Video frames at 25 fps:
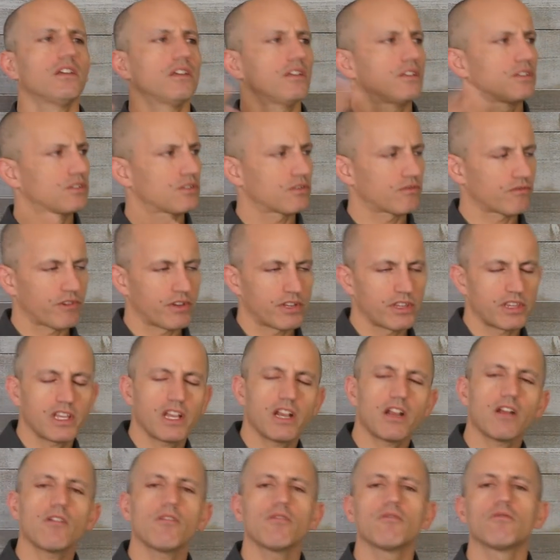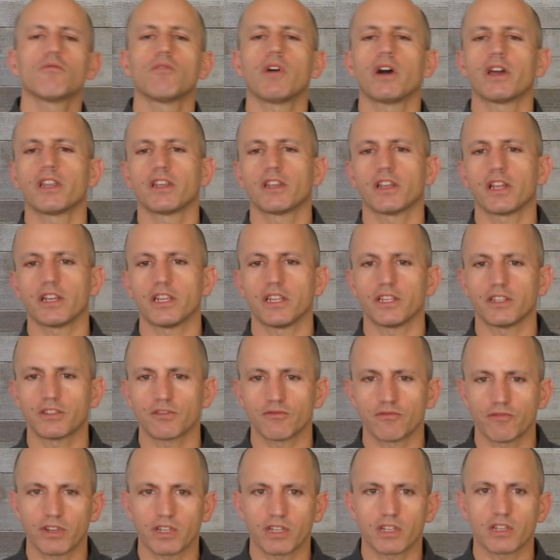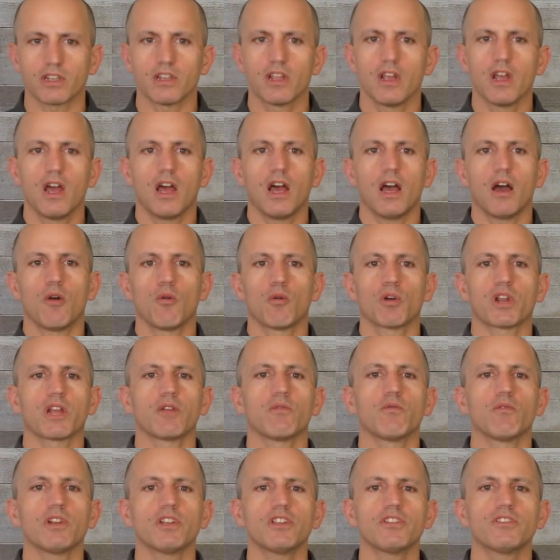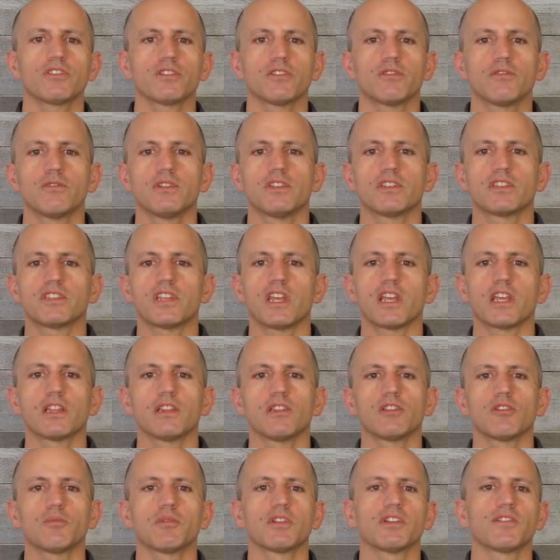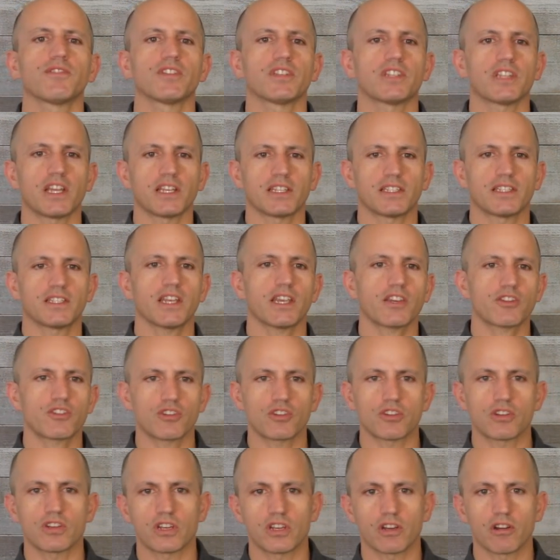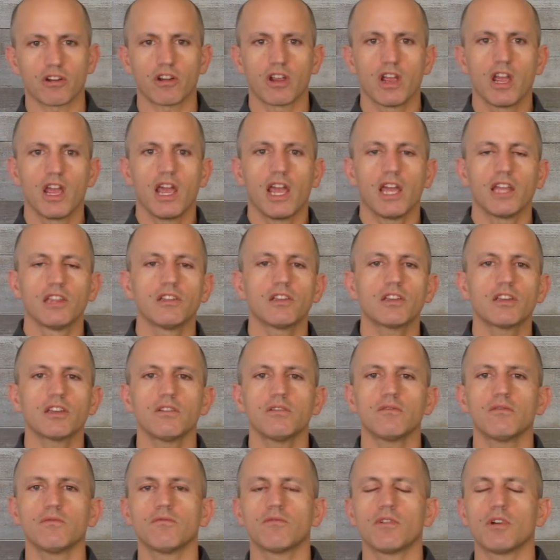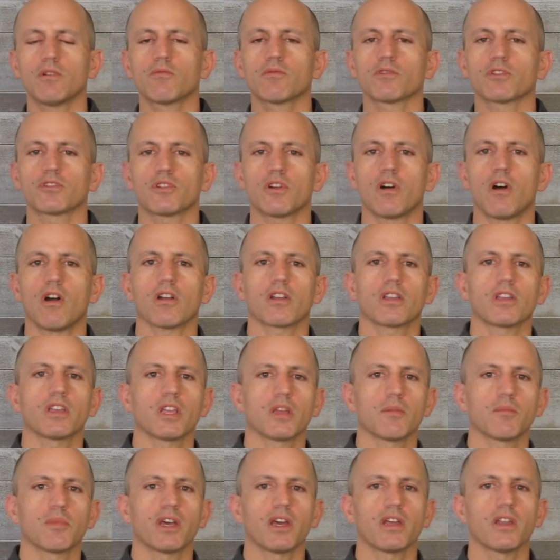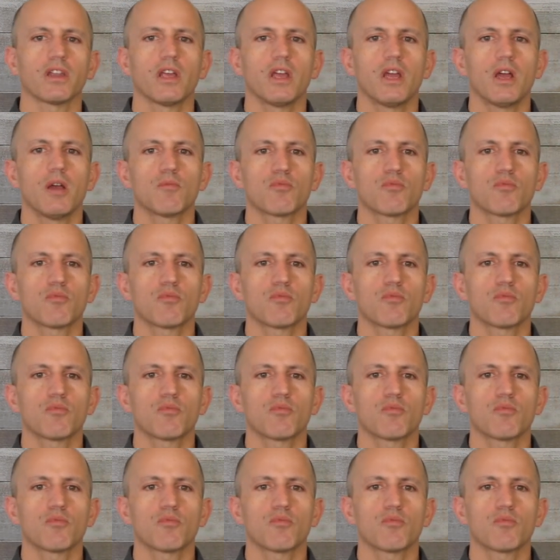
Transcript: It's right there. Why did I need to read it? What I want to do is take a little bit of a dissection here and look at what we're talking about.